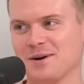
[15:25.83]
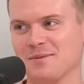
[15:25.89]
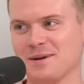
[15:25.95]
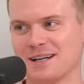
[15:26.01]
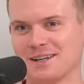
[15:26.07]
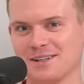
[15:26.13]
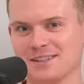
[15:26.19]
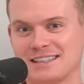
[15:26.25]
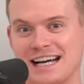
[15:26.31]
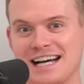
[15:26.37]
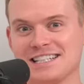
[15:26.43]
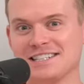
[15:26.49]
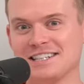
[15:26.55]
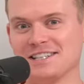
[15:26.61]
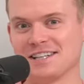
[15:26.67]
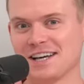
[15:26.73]
Oh my god,
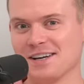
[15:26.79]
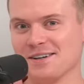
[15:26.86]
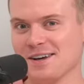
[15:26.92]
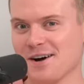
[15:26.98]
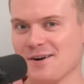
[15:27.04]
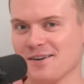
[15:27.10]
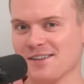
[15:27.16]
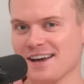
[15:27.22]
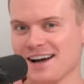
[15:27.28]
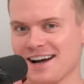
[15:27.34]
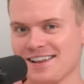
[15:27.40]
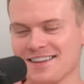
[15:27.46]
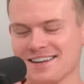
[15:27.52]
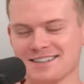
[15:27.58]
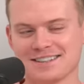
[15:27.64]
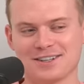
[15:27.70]
guys, did you get note of that?
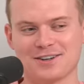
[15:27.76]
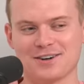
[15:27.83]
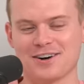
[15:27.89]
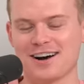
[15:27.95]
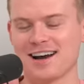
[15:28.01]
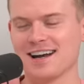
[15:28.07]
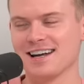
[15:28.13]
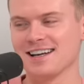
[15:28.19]
That's crazy.